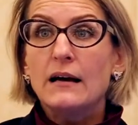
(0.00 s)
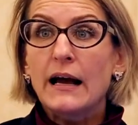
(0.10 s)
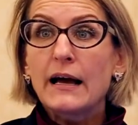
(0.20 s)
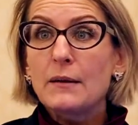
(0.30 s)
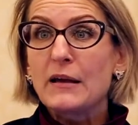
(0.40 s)

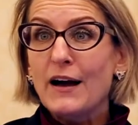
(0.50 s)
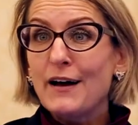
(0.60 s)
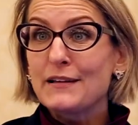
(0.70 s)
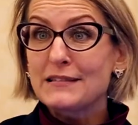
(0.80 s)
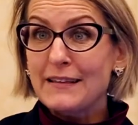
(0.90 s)
I got to be
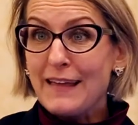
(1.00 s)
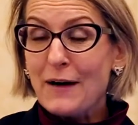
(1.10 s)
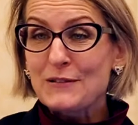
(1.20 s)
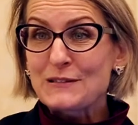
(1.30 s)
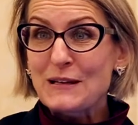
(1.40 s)
honest, like
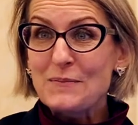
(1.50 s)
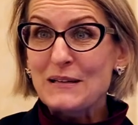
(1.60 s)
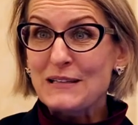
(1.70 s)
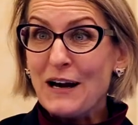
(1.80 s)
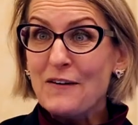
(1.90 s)
that one's going to
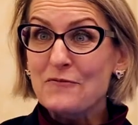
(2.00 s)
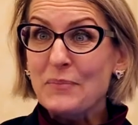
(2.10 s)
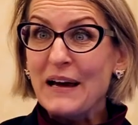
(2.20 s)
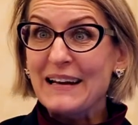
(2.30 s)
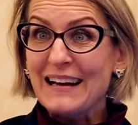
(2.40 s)
be
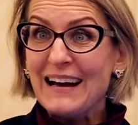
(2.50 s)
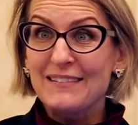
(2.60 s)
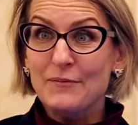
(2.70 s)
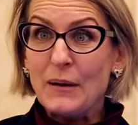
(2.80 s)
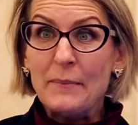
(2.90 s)
tough, but
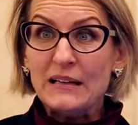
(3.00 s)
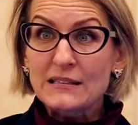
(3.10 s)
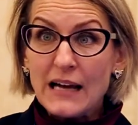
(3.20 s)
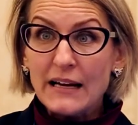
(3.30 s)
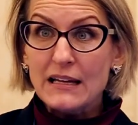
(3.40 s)
I'm
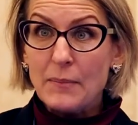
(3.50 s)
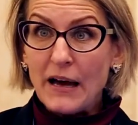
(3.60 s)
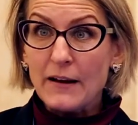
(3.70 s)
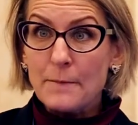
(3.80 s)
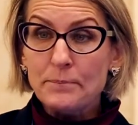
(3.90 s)
excited
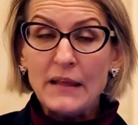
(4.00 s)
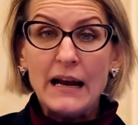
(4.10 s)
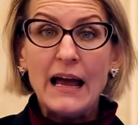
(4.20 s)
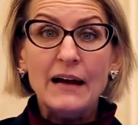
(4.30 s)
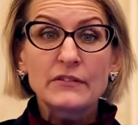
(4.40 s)
about it.
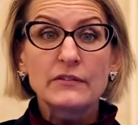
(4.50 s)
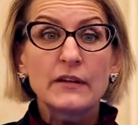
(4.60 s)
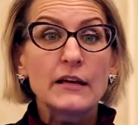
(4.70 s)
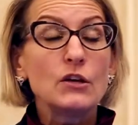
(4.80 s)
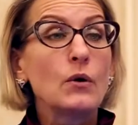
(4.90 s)
And I have to
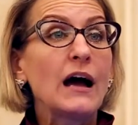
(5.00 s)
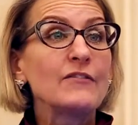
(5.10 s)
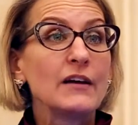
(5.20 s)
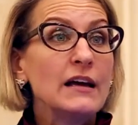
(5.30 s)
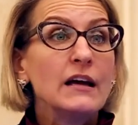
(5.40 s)
say, you
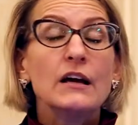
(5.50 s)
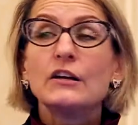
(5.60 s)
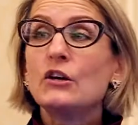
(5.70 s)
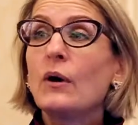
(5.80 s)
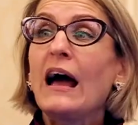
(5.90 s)
have
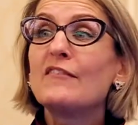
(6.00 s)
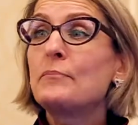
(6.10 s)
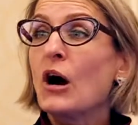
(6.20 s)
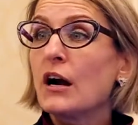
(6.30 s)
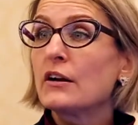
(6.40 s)

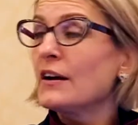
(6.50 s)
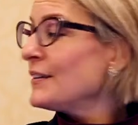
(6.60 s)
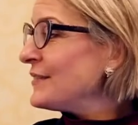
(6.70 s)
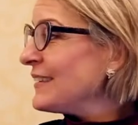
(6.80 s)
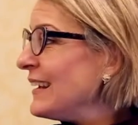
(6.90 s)

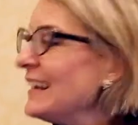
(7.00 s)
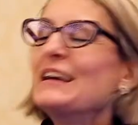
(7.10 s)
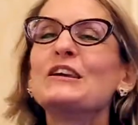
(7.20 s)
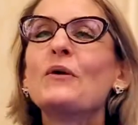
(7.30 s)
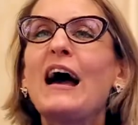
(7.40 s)
partners.
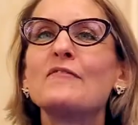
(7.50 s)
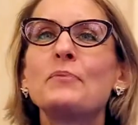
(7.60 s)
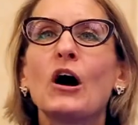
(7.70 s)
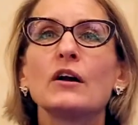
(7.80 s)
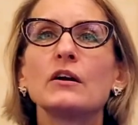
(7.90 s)
You have
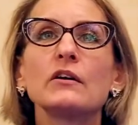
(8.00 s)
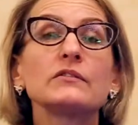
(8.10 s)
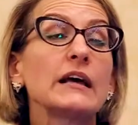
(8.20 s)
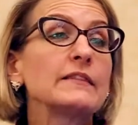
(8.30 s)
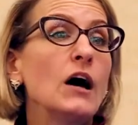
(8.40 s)

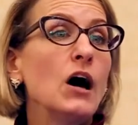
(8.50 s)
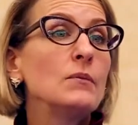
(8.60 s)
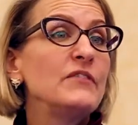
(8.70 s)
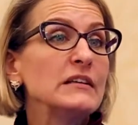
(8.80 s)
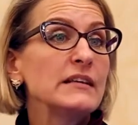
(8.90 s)
partners like the
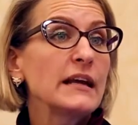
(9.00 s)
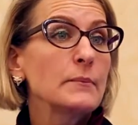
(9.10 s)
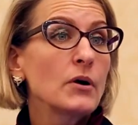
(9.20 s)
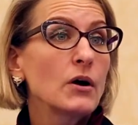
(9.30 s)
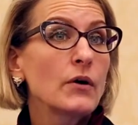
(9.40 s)
home
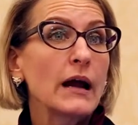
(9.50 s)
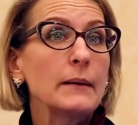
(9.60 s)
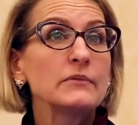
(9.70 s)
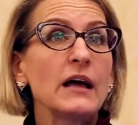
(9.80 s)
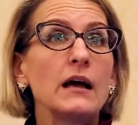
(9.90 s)
visiting
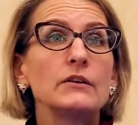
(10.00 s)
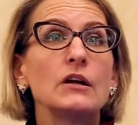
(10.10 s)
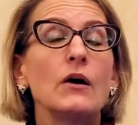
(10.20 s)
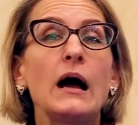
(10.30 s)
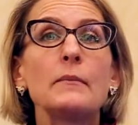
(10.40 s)
programs.
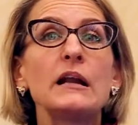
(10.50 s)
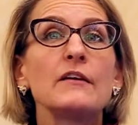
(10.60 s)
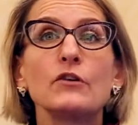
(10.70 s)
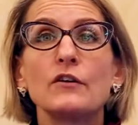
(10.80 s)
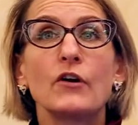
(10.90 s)
You know, how
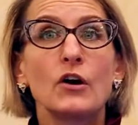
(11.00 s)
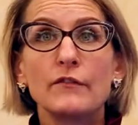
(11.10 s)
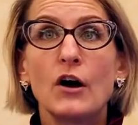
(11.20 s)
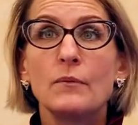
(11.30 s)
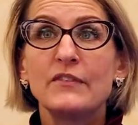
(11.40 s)
many of you have heard
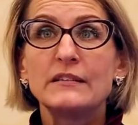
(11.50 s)
of home